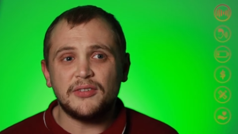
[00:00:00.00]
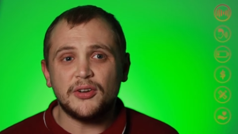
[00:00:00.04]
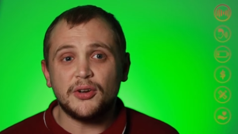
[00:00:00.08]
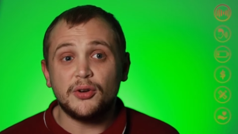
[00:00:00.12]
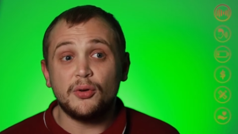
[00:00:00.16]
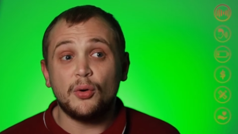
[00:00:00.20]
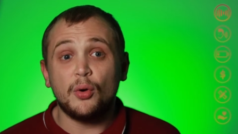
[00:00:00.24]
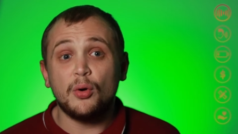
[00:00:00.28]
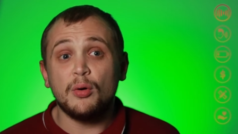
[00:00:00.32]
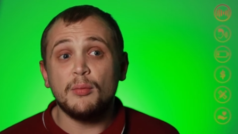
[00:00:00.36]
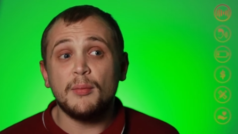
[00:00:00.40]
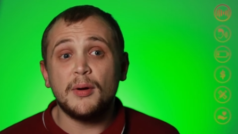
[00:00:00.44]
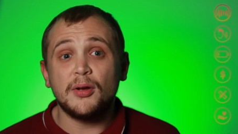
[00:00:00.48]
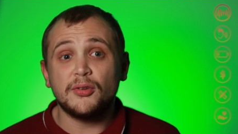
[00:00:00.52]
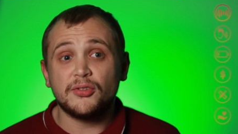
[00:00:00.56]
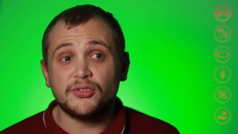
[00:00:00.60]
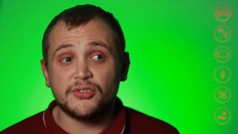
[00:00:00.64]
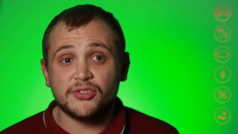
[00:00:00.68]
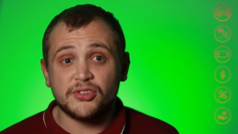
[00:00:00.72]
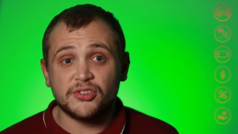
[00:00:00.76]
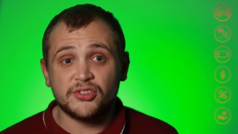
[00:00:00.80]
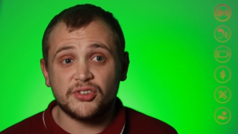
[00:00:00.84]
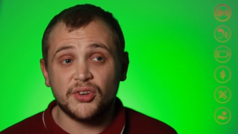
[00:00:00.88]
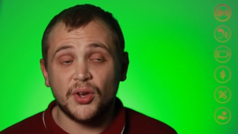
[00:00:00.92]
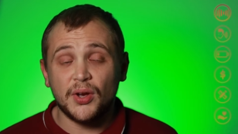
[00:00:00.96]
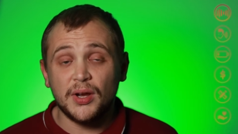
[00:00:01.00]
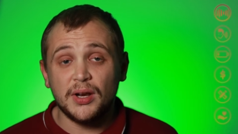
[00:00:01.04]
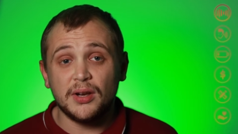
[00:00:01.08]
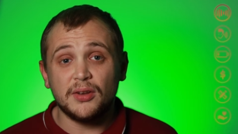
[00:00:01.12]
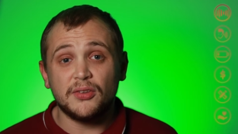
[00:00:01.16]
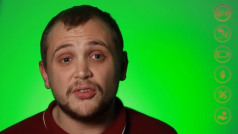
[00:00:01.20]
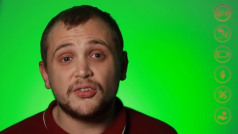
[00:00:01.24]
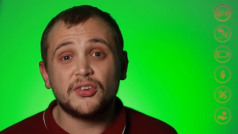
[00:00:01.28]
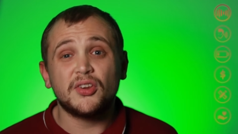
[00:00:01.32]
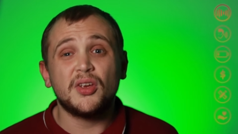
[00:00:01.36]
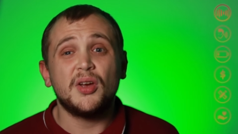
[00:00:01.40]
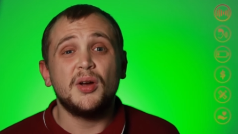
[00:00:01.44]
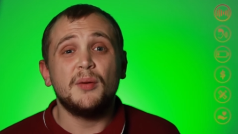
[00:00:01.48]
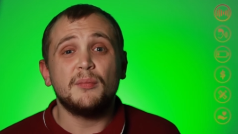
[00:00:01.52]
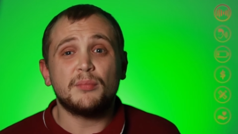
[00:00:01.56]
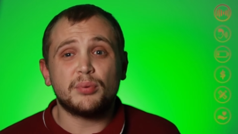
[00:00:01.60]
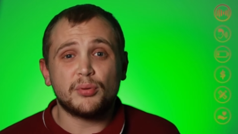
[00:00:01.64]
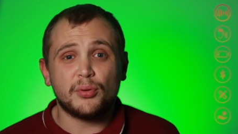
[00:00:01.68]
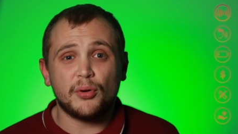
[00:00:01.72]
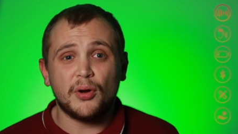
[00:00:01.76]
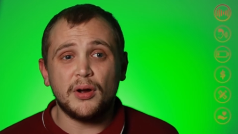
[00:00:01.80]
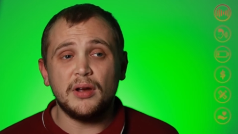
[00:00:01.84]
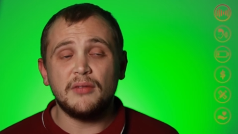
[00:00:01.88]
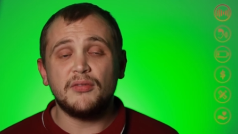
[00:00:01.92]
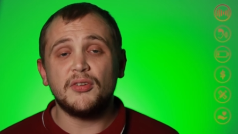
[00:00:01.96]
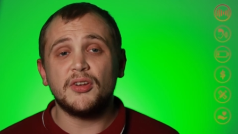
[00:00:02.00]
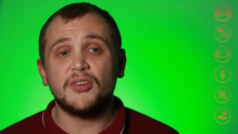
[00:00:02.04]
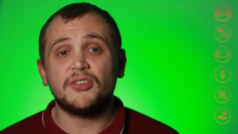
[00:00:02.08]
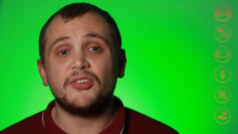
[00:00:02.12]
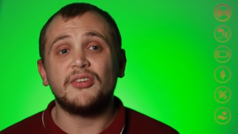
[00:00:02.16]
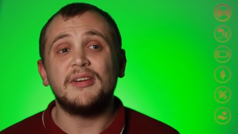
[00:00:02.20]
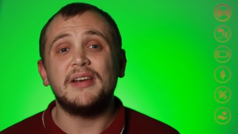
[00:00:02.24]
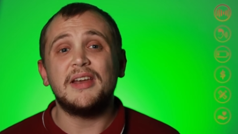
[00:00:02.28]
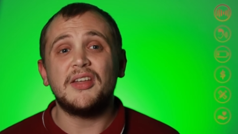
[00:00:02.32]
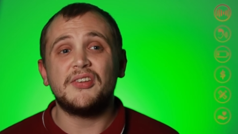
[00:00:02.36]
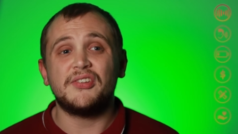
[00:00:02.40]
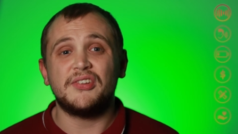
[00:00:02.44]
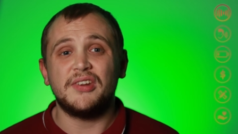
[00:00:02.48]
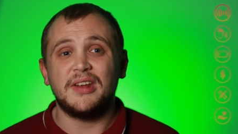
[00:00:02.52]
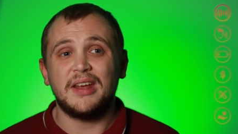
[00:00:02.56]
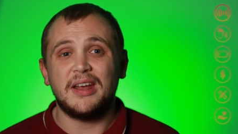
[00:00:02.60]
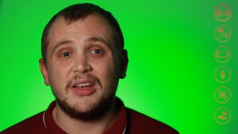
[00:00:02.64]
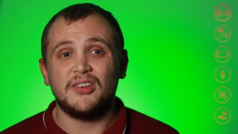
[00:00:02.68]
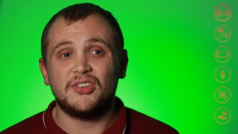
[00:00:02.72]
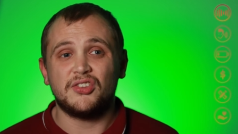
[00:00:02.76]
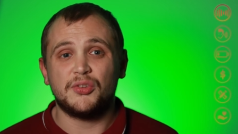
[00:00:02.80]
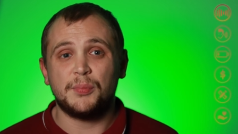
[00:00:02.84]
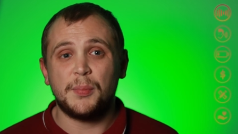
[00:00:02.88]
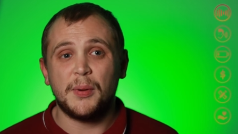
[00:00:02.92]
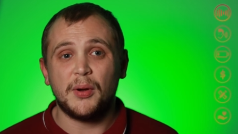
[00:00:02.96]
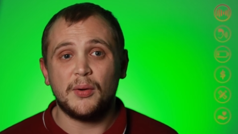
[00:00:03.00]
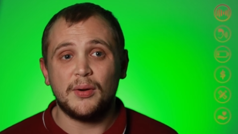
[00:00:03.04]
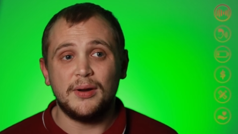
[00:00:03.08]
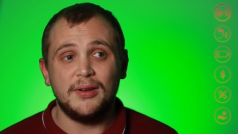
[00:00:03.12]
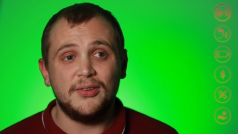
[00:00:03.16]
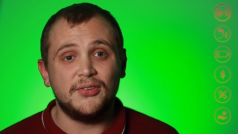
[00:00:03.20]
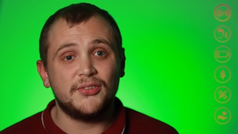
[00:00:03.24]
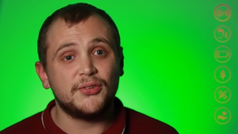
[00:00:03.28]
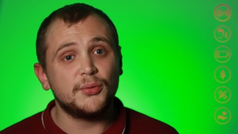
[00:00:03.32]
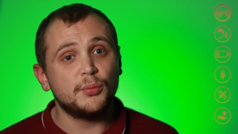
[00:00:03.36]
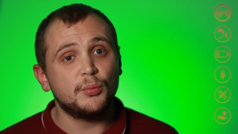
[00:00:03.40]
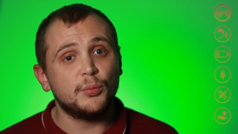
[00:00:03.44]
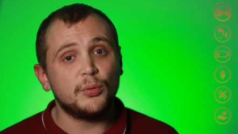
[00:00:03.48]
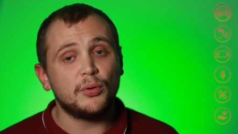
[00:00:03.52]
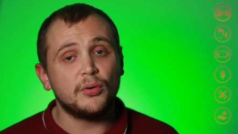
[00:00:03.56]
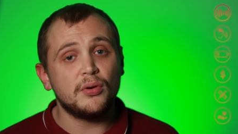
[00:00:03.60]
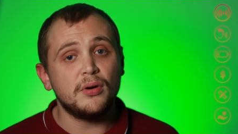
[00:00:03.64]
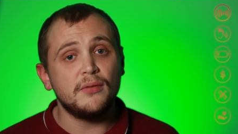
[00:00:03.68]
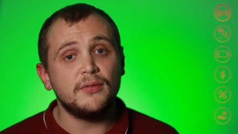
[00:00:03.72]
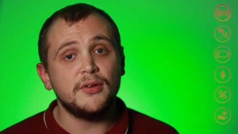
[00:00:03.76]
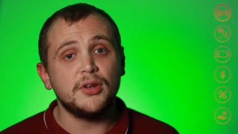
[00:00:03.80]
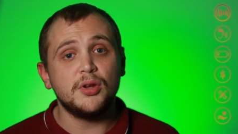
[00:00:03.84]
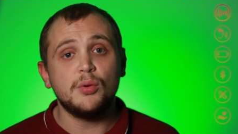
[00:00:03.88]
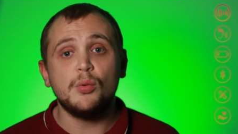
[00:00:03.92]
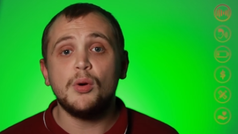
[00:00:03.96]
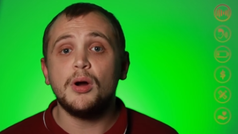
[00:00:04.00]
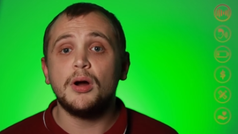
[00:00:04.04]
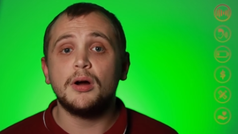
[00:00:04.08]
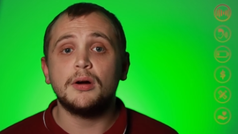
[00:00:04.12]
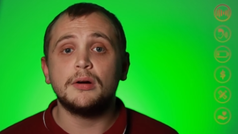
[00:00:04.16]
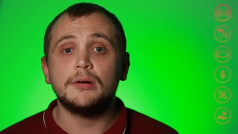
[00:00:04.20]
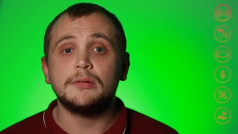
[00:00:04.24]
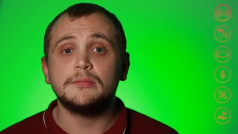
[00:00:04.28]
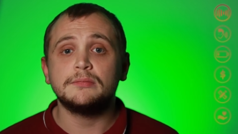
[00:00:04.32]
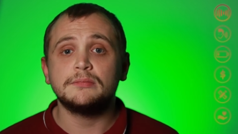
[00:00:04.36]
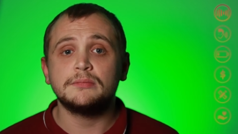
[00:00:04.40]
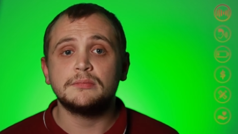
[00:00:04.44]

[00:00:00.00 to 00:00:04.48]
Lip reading: an almost silent, private listening experience wherever you are.